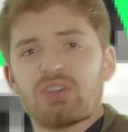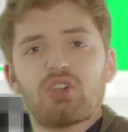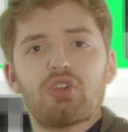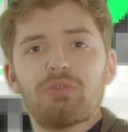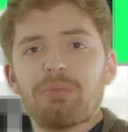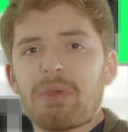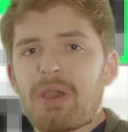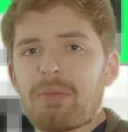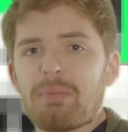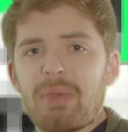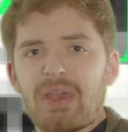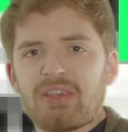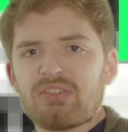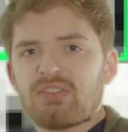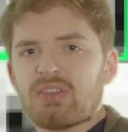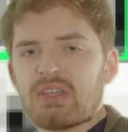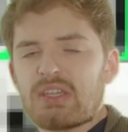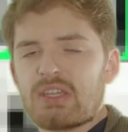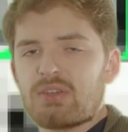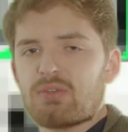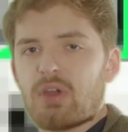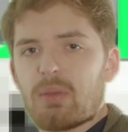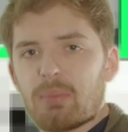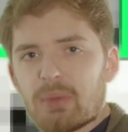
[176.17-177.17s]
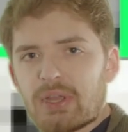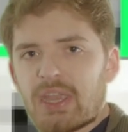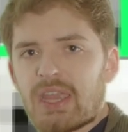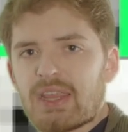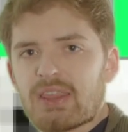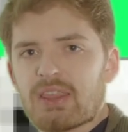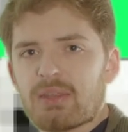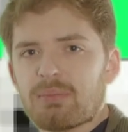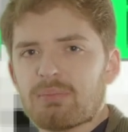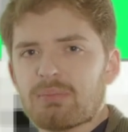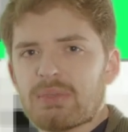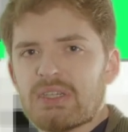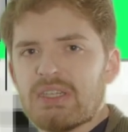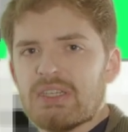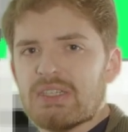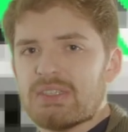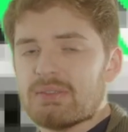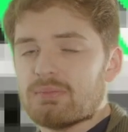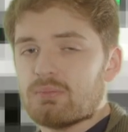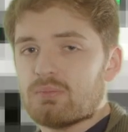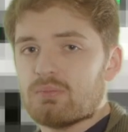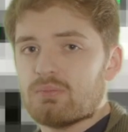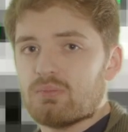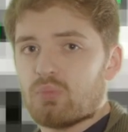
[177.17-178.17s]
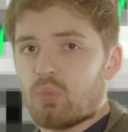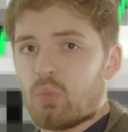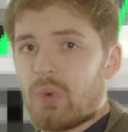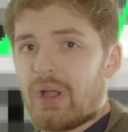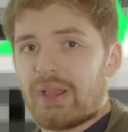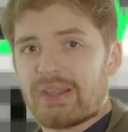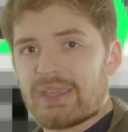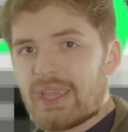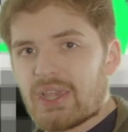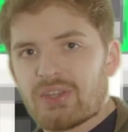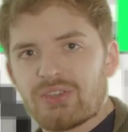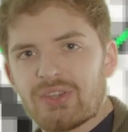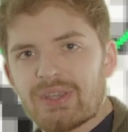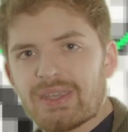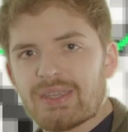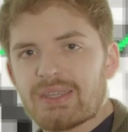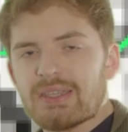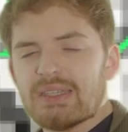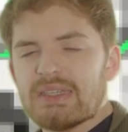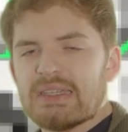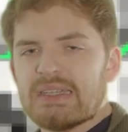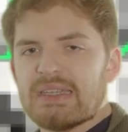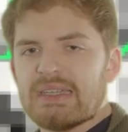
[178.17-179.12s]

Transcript: to do my best to replicate them while guessing.